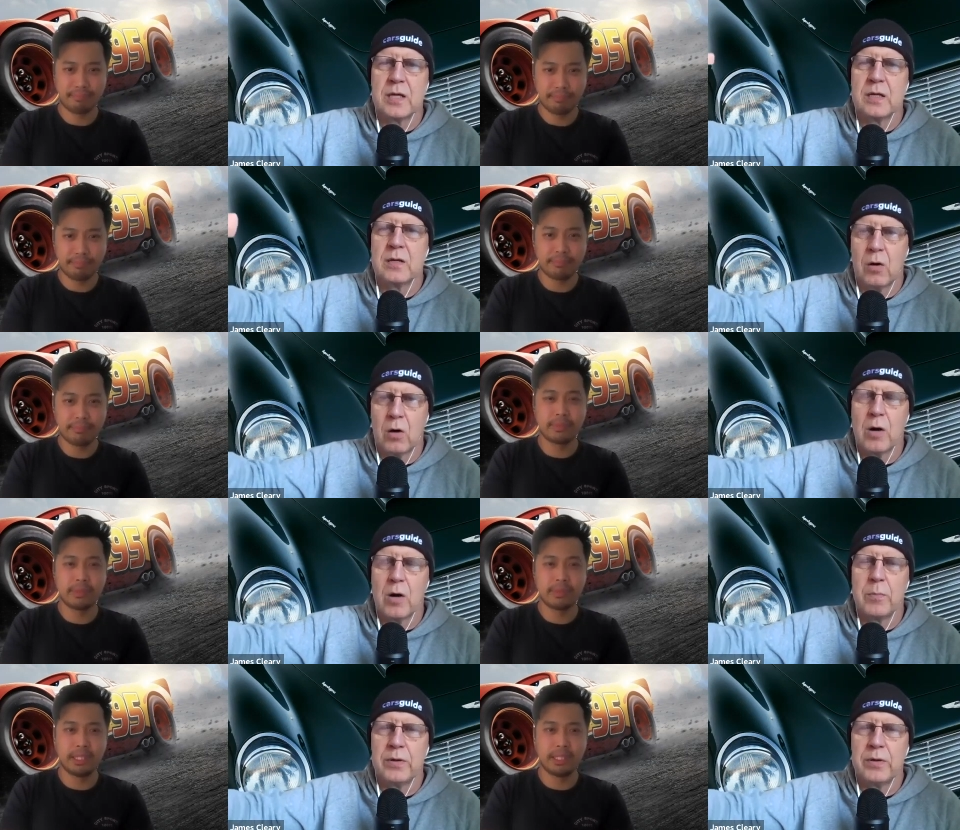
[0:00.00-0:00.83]
Speaker 1: in
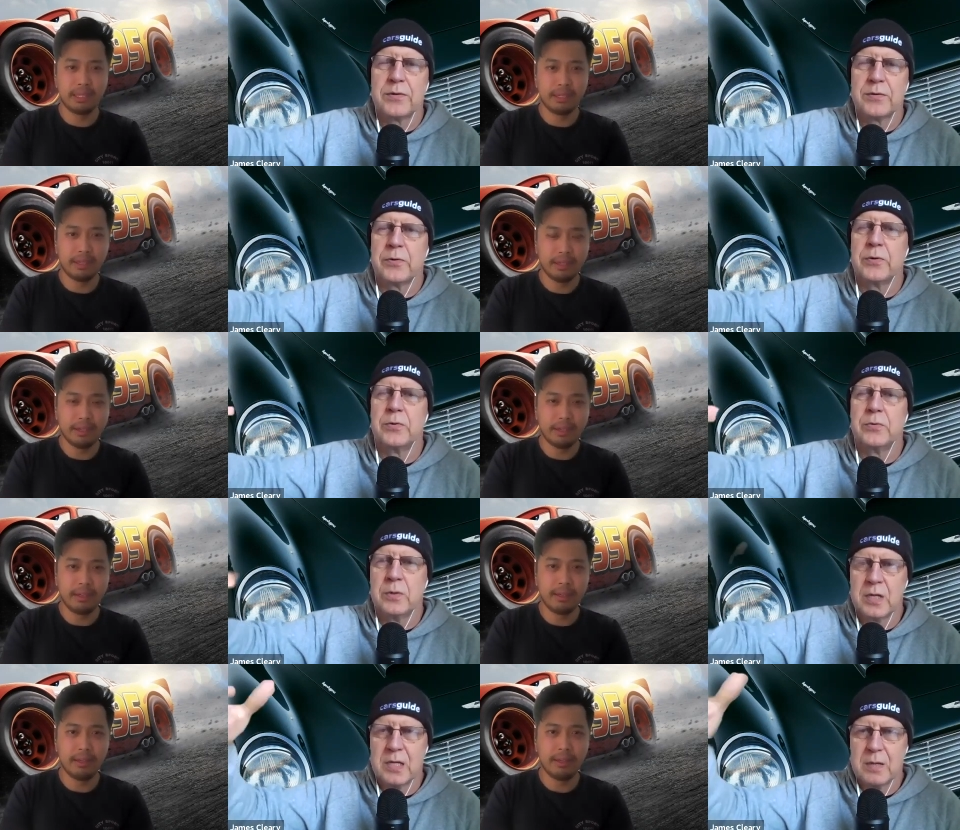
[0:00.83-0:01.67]
hybrid
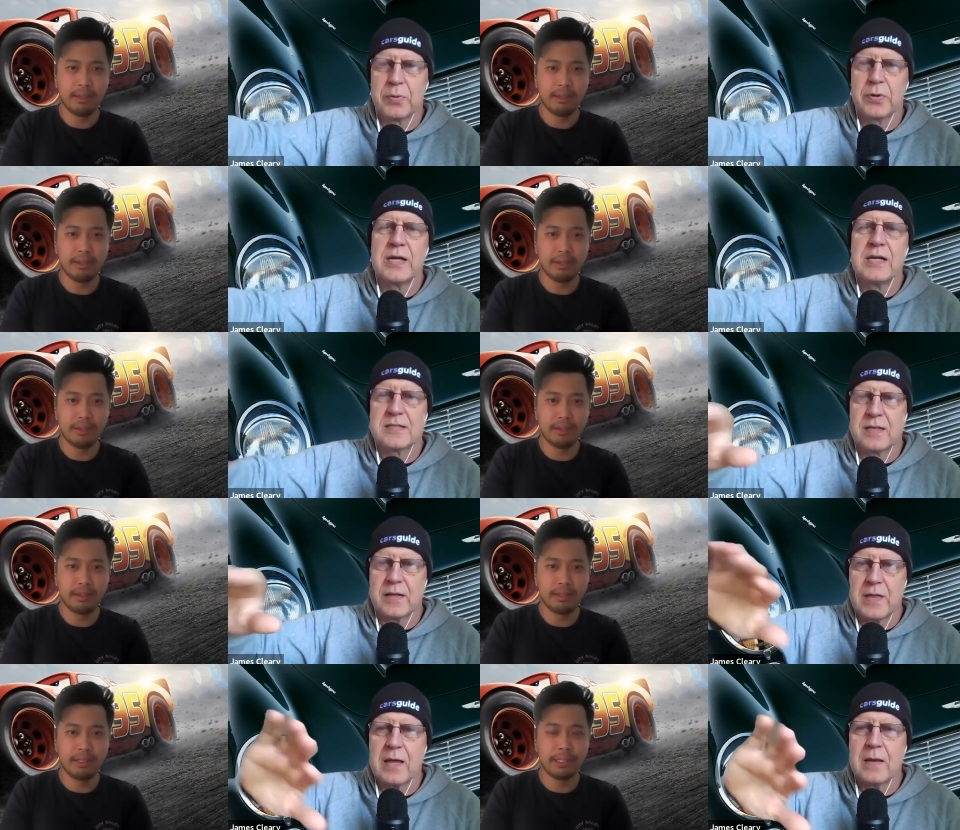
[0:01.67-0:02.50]
through Prius,
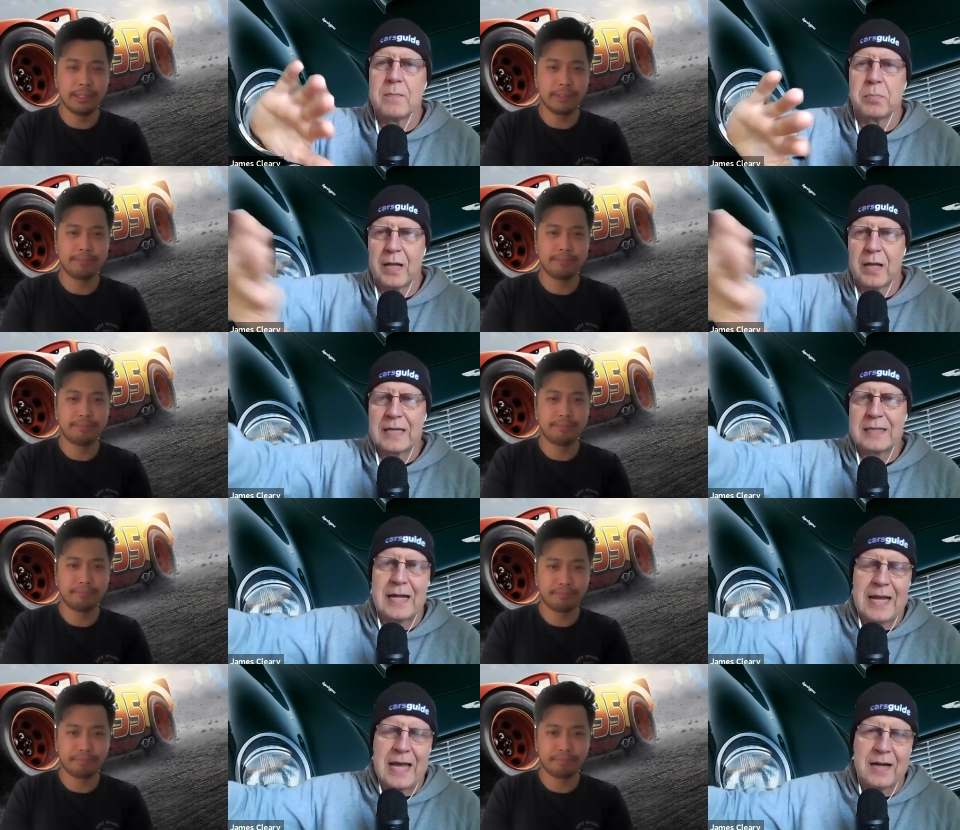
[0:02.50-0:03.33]
and then
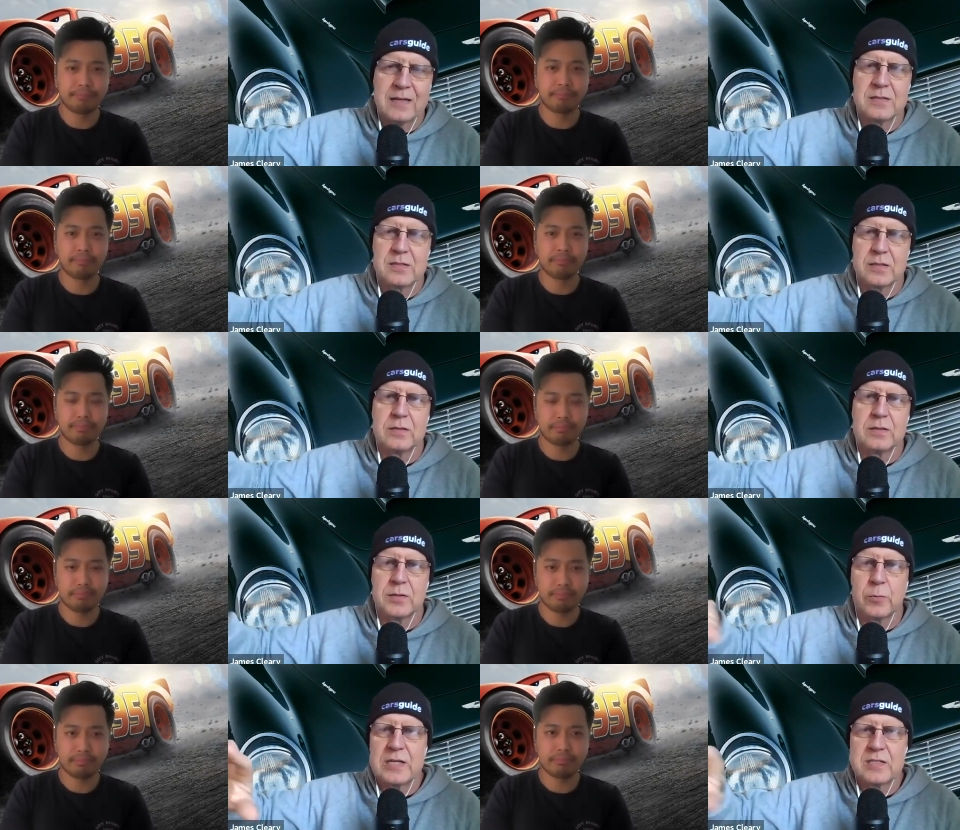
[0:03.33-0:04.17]
playing that out into
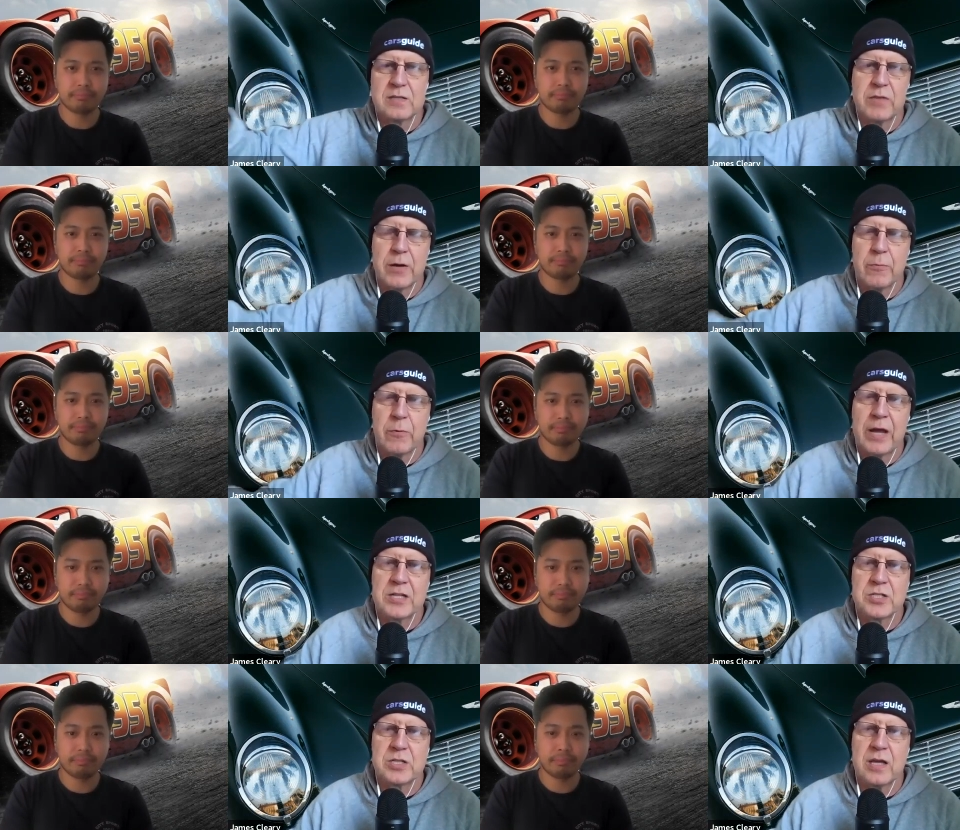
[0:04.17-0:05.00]
the the rest of their
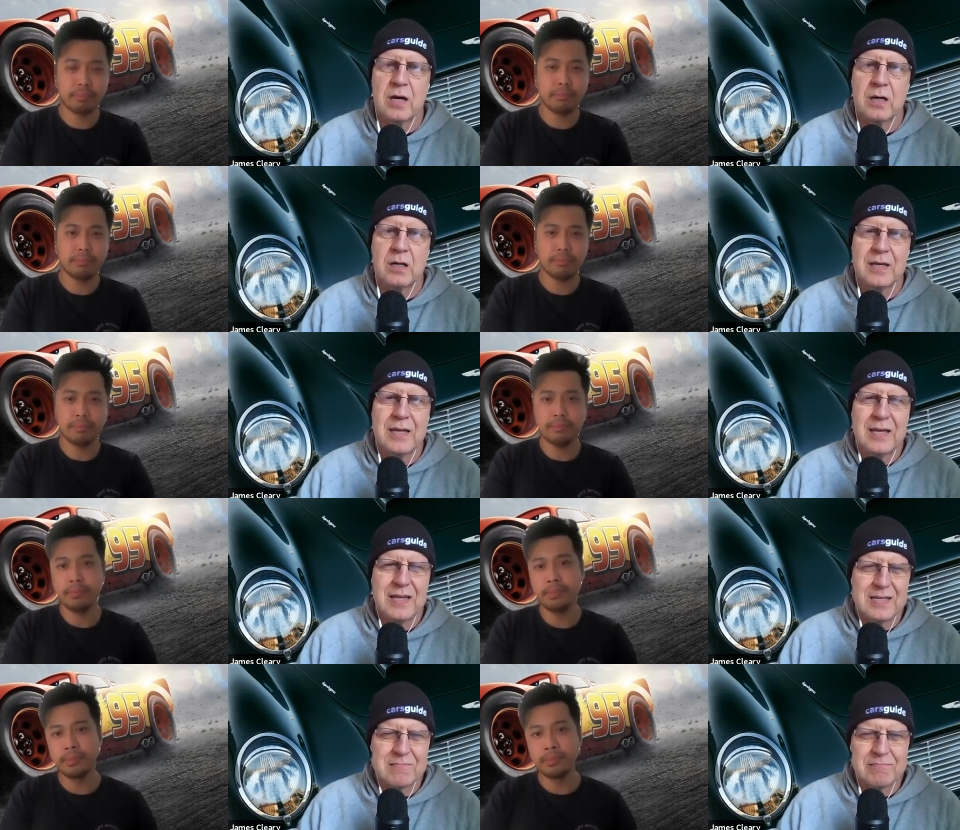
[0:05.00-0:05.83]
range now
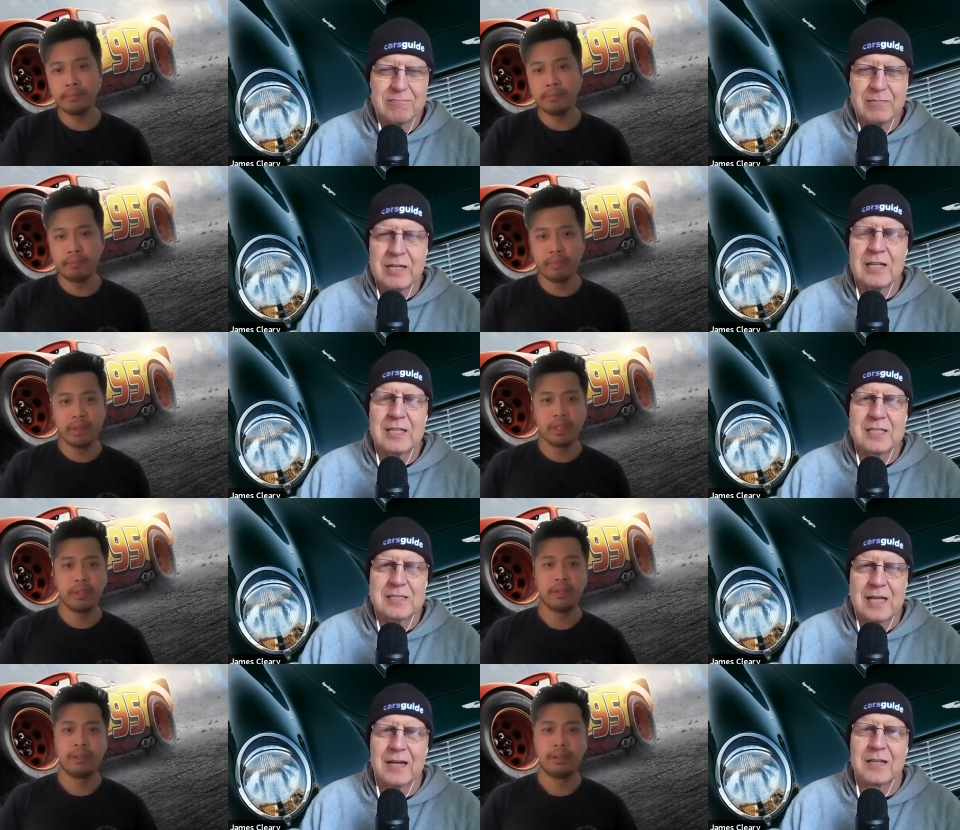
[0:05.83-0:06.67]
is really
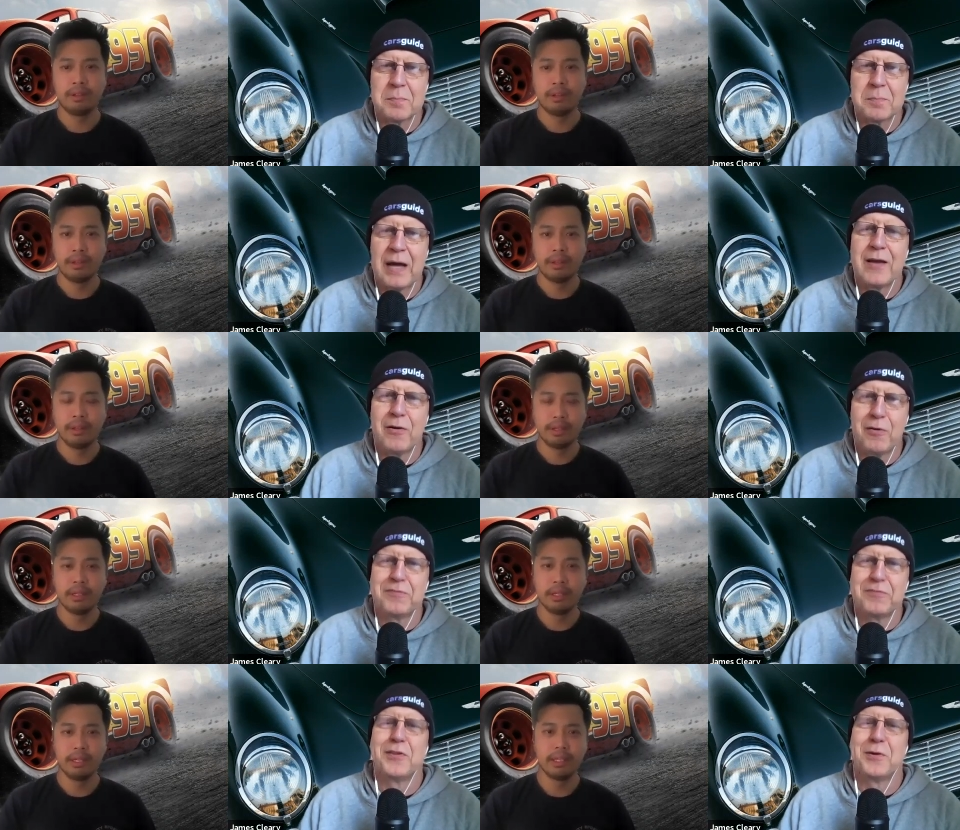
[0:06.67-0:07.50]
starting to pay
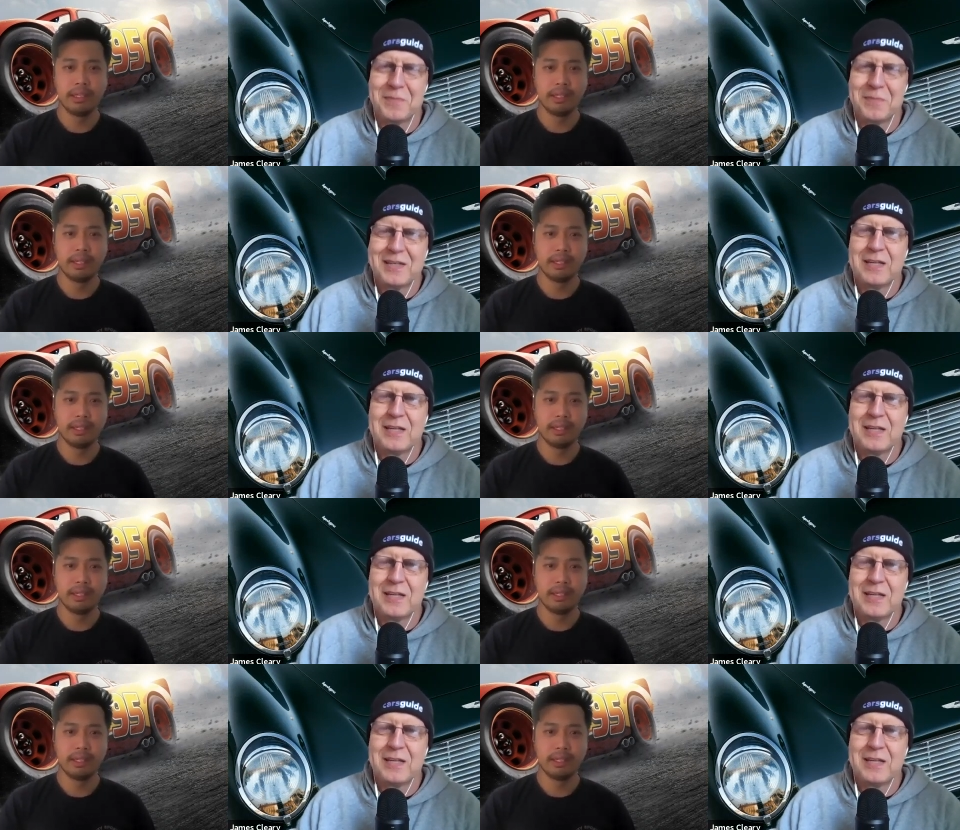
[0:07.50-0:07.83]
off for them.